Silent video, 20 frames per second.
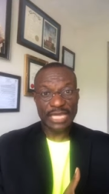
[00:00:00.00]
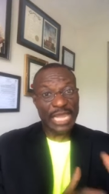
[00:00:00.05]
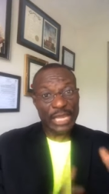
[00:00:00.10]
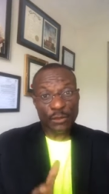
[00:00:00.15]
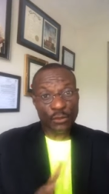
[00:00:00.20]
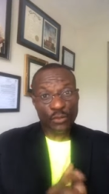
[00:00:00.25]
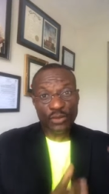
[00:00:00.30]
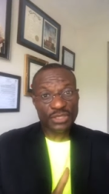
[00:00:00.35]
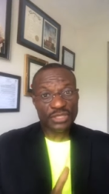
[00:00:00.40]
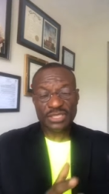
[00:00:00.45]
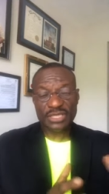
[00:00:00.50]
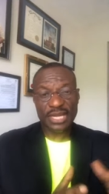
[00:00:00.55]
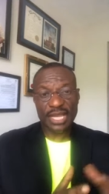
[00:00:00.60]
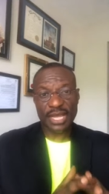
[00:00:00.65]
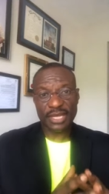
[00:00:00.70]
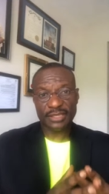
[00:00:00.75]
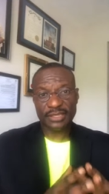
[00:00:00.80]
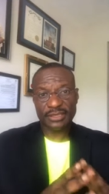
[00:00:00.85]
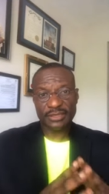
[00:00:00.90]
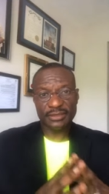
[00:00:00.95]
It was
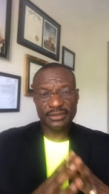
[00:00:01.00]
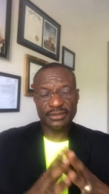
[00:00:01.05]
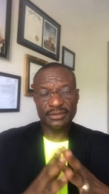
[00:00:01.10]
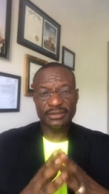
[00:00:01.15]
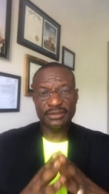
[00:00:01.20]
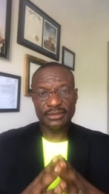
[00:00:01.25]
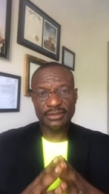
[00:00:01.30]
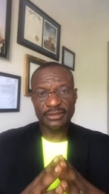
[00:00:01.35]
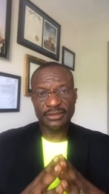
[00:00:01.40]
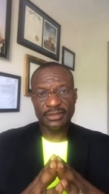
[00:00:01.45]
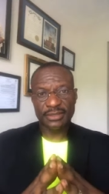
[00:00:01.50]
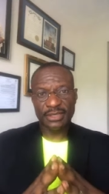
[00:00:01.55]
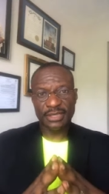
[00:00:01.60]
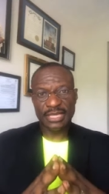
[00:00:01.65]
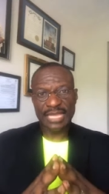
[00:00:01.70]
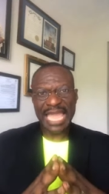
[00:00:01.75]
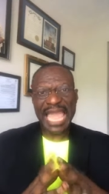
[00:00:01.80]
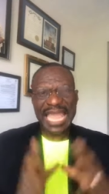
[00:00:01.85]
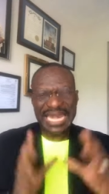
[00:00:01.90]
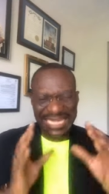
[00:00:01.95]
not.
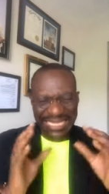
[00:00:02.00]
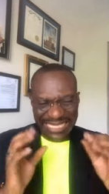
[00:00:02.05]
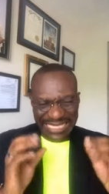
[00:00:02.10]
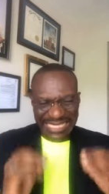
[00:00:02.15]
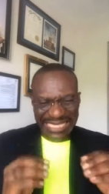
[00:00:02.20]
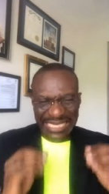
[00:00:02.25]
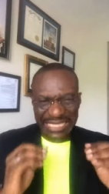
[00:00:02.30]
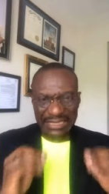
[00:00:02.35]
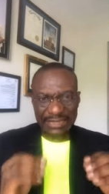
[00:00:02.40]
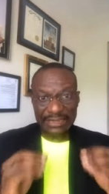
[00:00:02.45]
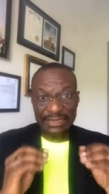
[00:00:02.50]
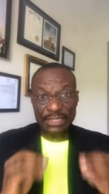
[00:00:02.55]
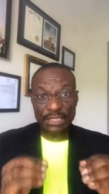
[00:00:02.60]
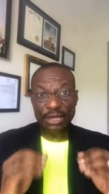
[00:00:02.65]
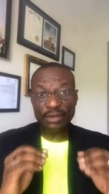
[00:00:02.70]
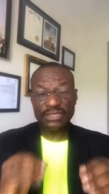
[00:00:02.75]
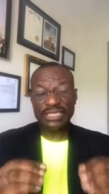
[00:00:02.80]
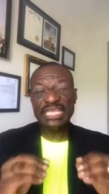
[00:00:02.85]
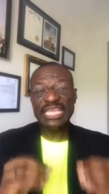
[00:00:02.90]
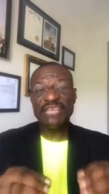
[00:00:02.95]
And still
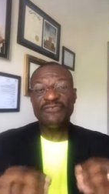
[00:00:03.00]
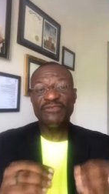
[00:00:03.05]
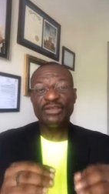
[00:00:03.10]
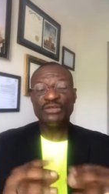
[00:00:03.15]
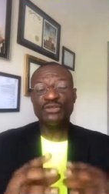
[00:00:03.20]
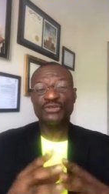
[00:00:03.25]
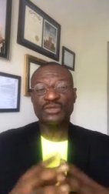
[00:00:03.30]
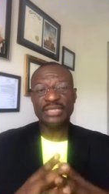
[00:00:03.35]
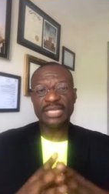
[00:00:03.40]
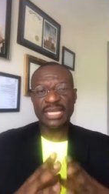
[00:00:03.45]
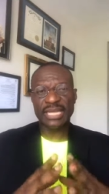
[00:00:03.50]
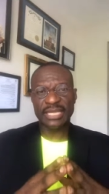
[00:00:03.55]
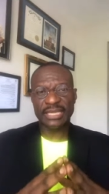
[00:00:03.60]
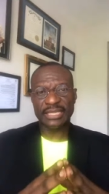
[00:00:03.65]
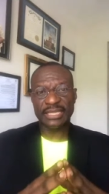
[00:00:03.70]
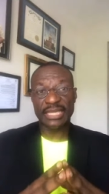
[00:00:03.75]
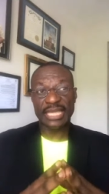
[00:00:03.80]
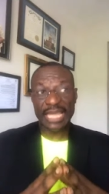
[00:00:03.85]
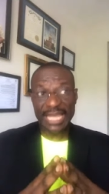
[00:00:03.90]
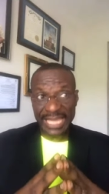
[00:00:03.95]
not even
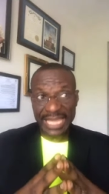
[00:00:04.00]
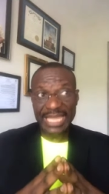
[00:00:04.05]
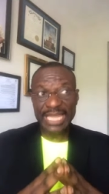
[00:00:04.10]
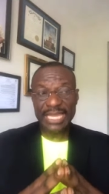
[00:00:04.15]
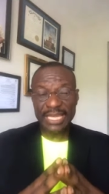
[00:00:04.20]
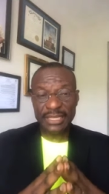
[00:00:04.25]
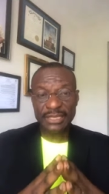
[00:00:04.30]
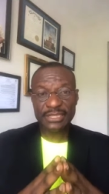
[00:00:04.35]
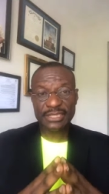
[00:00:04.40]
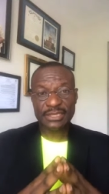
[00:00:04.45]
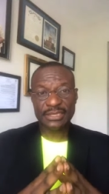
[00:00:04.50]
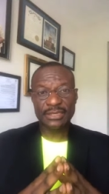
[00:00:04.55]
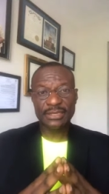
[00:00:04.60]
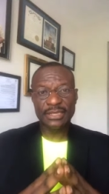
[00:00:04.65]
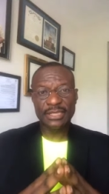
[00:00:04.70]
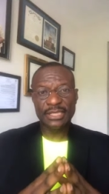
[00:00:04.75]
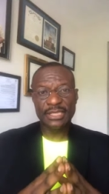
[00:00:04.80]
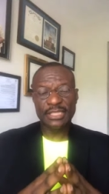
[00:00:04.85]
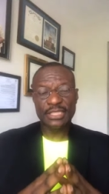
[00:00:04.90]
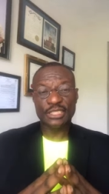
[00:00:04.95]
today in
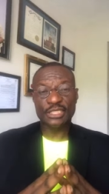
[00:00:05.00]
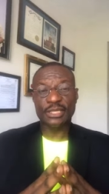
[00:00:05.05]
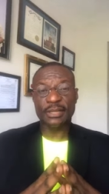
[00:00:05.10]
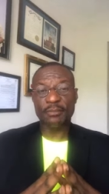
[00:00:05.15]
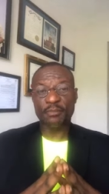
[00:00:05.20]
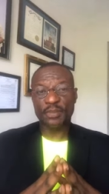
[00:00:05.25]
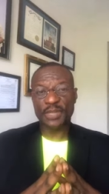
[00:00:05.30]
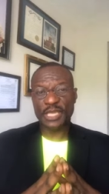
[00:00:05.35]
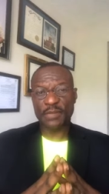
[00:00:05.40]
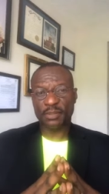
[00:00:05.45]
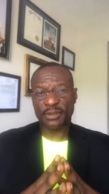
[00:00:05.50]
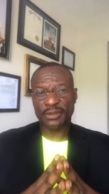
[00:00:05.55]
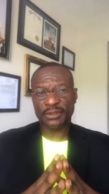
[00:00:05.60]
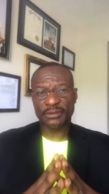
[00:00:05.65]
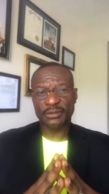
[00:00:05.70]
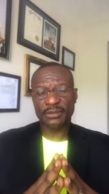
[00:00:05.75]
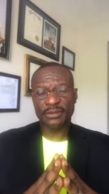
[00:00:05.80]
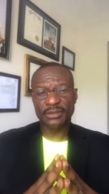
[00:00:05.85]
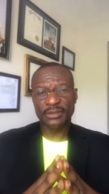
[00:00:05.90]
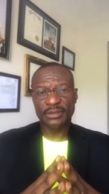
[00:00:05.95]
some
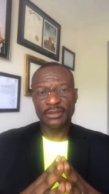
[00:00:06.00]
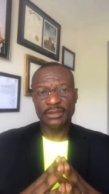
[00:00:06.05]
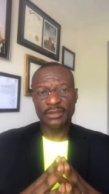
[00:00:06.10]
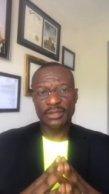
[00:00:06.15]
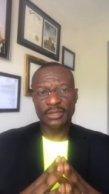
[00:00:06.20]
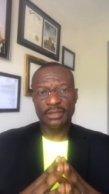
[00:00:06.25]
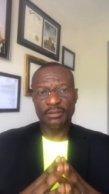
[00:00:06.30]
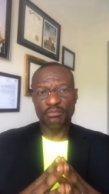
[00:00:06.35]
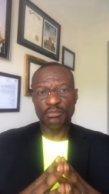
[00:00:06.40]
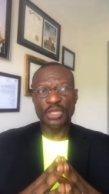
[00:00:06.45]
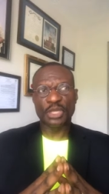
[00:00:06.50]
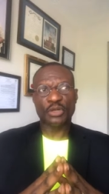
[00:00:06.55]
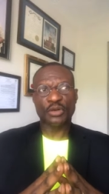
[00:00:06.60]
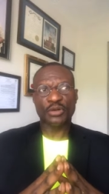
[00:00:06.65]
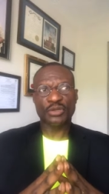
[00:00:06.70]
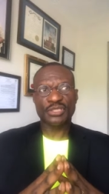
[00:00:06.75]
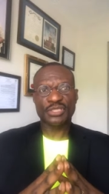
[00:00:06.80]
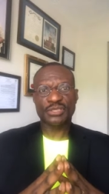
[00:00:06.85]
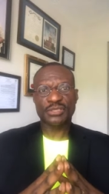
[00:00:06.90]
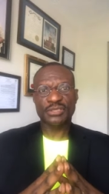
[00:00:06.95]
people.
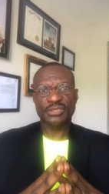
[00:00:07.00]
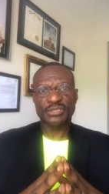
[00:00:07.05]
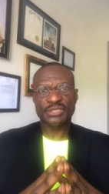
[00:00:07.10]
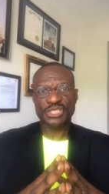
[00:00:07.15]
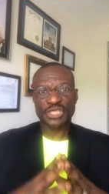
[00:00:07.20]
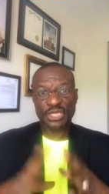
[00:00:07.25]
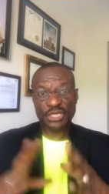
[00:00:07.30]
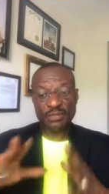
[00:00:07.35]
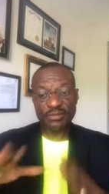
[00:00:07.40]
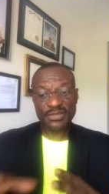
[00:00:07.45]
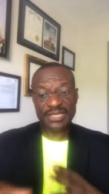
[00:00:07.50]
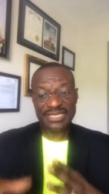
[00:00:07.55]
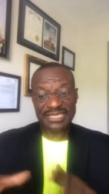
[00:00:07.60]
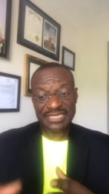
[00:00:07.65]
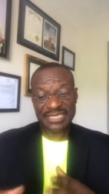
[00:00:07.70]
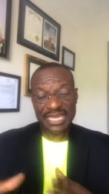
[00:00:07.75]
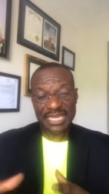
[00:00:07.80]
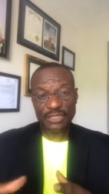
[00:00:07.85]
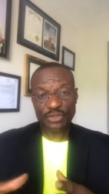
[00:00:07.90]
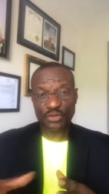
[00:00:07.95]
Because scripture
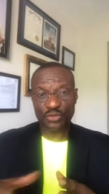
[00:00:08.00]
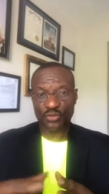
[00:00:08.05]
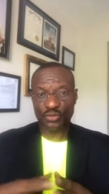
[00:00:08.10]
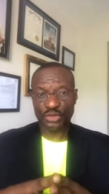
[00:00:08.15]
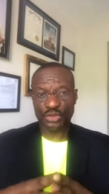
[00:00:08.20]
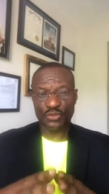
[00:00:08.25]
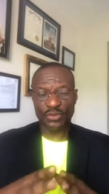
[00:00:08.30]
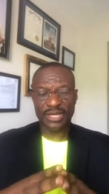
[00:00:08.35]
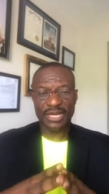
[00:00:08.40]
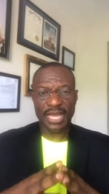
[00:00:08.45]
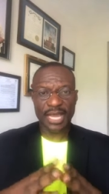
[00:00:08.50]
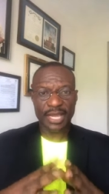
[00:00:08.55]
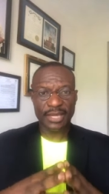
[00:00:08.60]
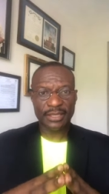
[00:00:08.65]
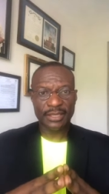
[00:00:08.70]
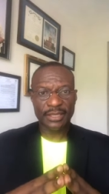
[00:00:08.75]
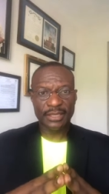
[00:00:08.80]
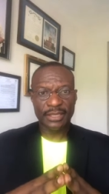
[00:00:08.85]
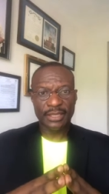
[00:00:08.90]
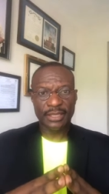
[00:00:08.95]
says to you and
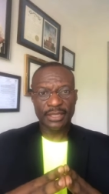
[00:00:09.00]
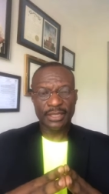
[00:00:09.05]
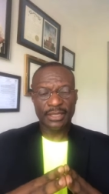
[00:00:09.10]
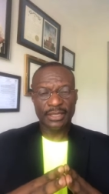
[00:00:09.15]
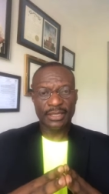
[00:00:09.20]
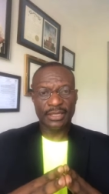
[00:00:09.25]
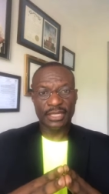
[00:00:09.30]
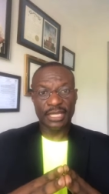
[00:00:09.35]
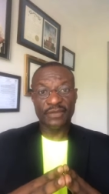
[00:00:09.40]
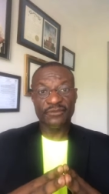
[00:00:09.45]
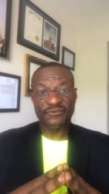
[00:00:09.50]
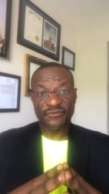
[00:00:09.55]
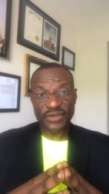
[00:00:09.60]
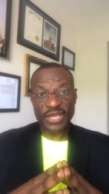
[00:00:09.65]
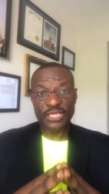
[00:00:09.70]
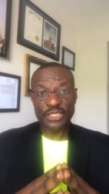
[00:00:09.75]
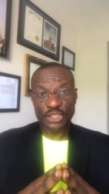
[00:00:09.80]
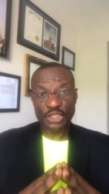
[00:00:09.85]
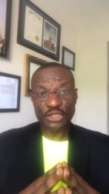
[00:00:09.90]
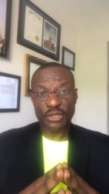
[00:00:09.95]
I in
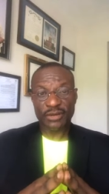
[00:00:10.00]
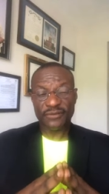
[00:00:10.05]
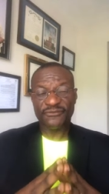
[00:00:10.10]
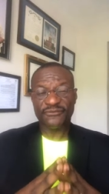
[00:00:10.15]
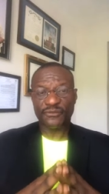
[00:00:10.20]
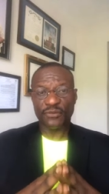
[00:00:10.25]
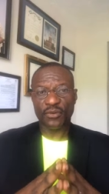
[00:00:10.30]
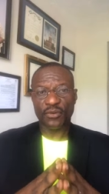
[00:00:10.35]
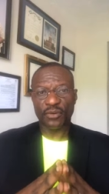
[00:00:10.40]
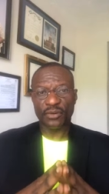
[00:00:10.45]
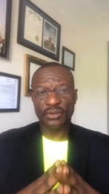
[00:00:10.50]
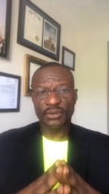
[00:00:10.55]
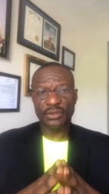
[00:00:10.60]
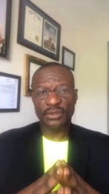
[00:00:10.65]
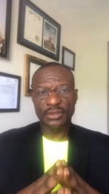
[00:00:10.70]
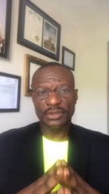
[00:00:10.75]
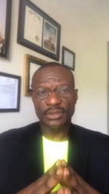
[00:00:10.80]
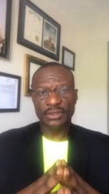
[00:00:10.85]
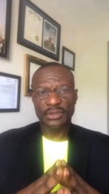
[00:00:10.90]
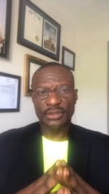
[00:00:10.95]
First John 4
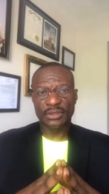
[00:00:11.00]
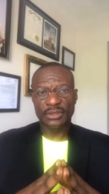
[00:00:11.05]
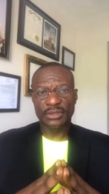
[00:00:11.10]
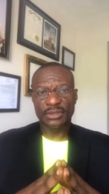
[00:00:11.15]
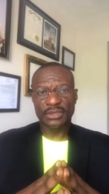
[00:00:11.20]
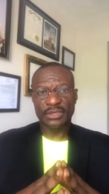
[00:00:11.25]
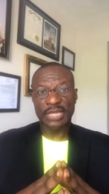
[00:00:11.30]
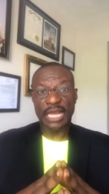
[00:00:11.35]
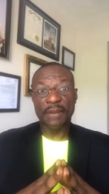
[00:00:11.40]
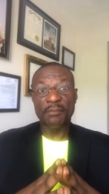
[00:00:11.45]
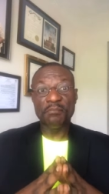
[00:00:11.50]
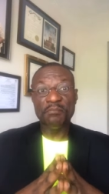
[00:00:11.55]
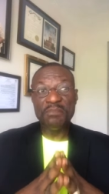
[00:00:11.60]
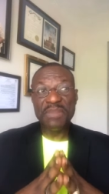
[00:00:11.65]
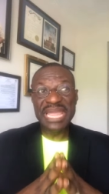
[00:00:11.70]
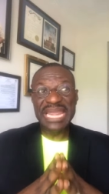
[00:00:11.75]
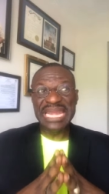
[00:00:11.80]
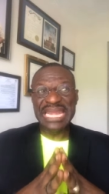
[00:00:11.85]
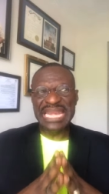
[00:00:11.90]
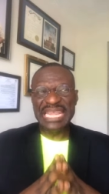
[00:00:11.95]
that
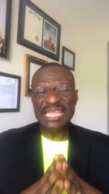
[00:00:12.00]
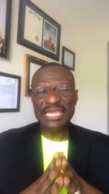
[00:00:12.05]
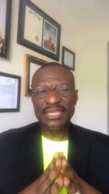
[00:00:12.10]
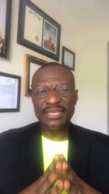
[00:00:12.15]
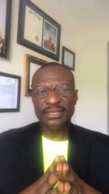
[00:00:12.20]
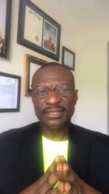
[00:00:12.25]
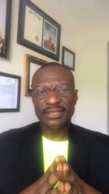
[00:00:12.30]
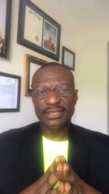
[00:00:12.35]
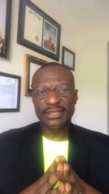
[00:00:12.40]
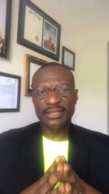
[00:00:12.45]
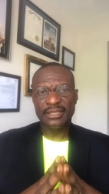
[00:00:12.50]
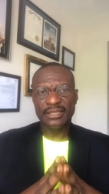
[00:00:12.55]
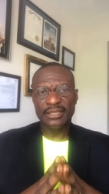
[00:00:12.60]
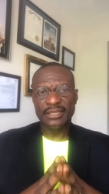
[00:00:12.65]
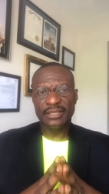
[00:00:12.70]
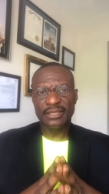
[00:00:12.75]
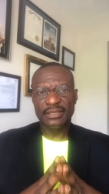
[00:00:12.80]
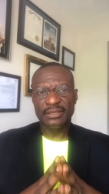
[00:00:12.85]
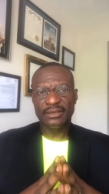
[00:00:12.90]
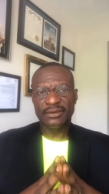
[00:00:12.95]
many
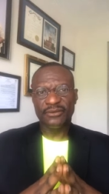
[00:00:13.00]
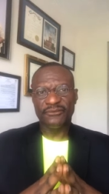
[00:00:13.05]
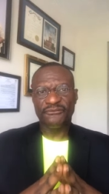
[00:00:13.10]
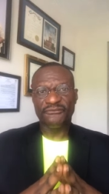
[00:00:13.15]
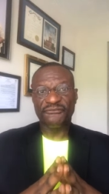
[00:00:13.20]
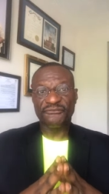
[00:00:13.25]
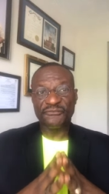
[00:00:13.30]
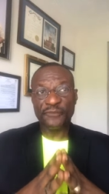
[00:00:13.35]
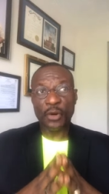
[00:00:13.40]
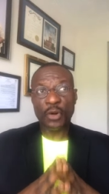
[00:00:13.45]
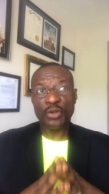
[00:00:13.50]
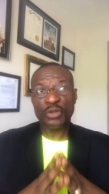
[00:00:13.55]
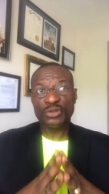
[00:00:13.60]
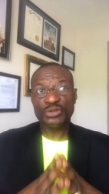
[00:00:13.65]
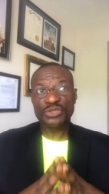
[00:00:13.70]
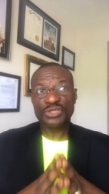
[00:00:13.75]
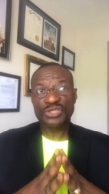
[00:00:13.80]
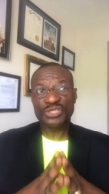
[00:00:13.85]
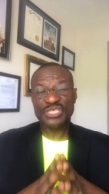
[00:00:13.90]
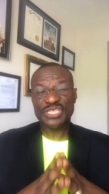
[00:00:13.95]

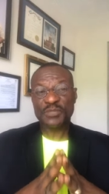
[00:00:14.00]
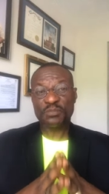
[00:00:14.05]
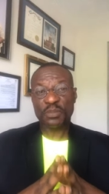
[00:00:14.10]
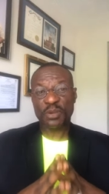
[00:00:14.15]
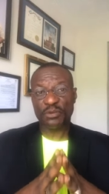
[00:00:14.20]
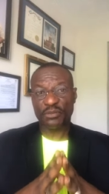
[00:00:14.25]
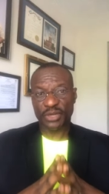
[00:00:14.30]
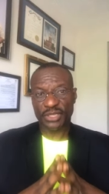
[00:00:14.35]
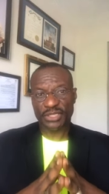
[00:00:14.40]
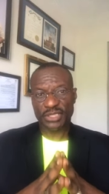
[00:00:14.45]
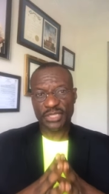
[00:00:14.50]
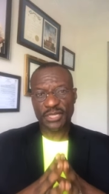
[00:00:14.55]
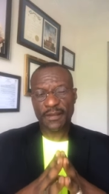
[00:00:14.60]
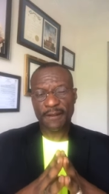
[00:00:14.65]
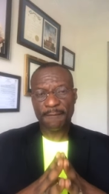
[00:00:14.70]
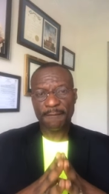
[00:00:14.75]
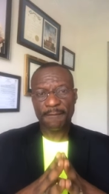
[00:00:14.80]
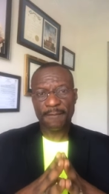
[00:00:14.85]
false spirit